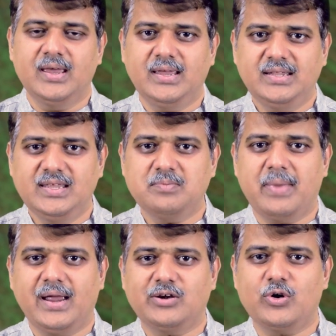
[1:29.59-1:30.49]
In these
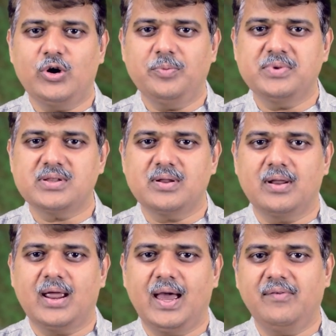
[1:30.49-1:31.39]
backdrops,
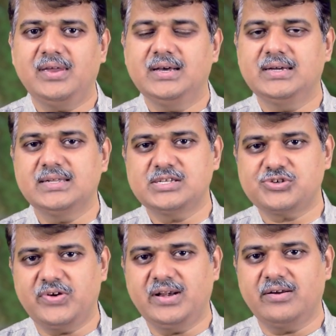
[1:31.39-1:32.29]
having a
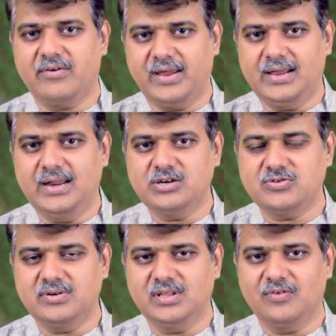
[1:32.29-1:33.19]
strict
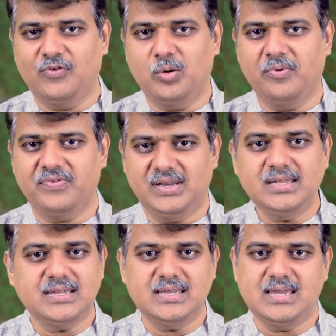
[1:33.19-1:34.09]
regulation in the form of an
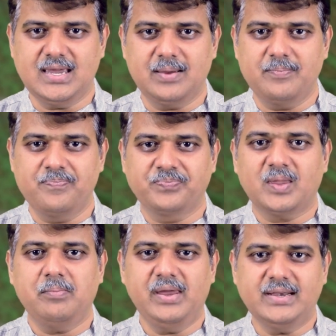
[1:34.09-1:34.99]
ECA
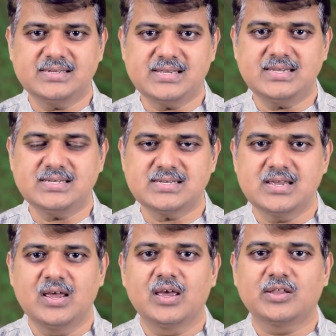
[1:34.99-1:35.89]
made sense
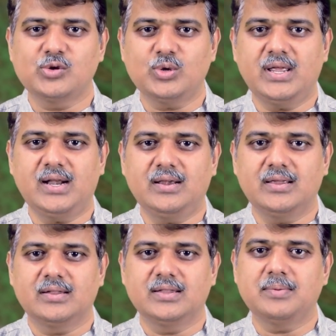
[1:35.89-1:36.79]
so that
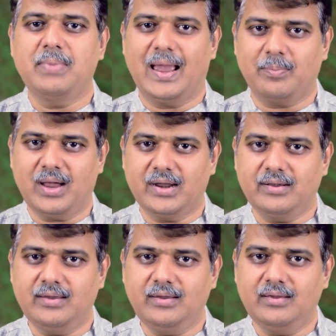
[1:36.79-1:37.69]
the black
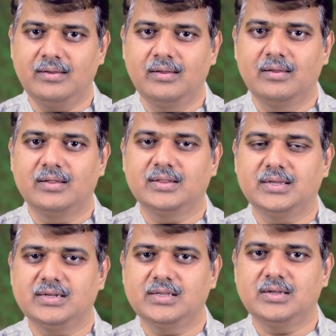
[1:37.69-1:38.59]
marketing,
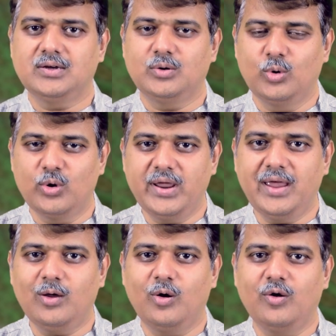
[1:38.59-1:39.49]
the
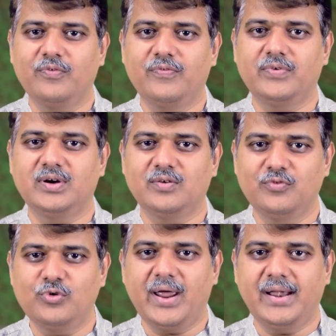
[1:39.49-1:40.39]
hoarding of
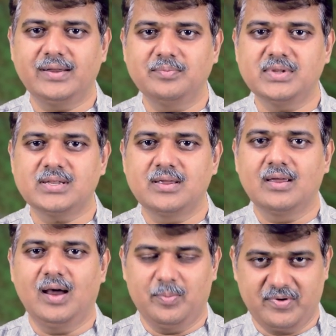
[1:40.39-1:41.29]
food items
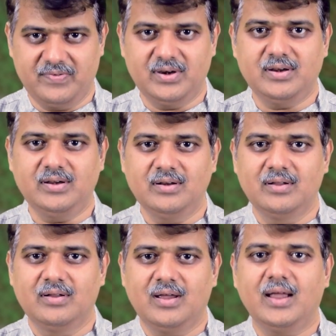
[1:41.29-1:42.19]
are prevented,
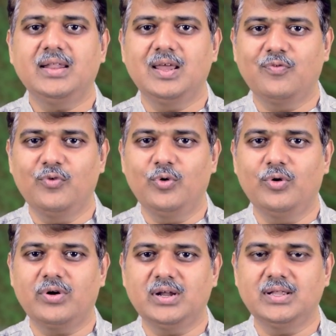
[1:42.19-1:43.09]
and
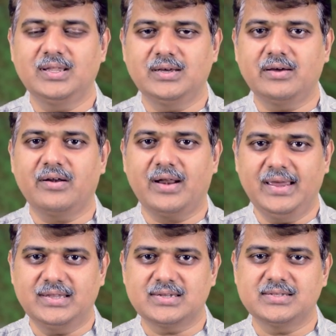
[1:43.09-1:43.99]
therefore
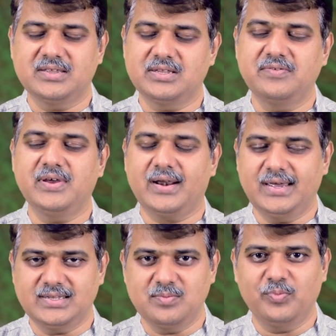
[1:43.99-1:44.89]
the severe
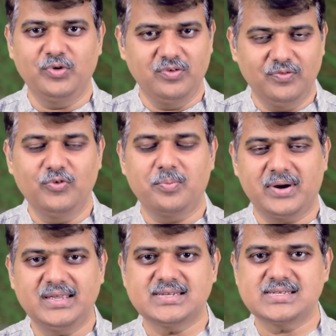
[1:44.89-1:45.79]
rise in food
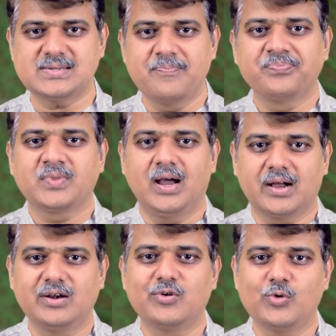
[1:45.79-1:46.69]
prices are
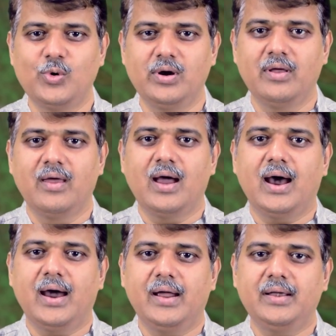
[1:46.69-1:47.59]
controlled,
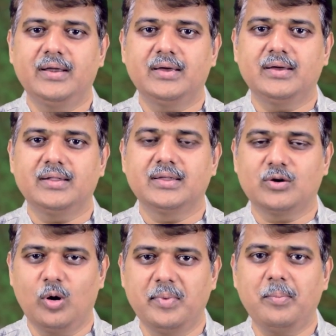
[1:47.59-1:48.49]
and the
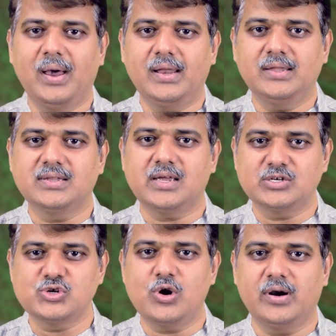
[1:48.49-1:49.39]
common man is
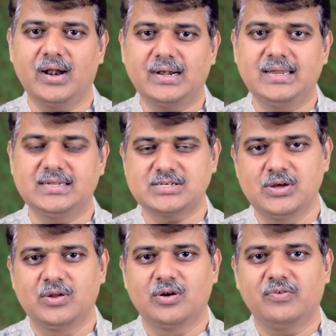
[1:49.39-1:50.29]
assured at least
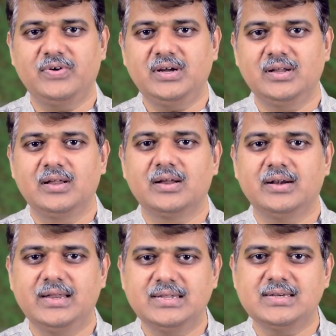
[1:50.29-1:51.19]
of a
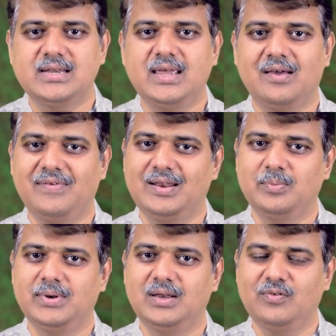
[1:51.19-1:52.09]
decently
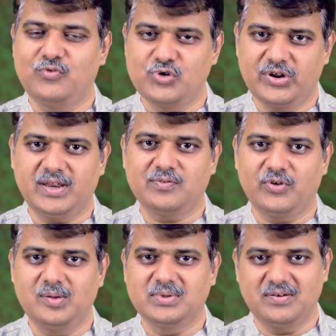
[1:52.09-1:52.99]
available food grains
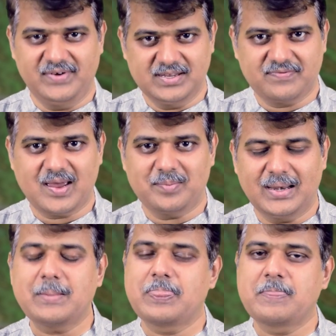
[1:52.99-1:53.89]
for himself and his family.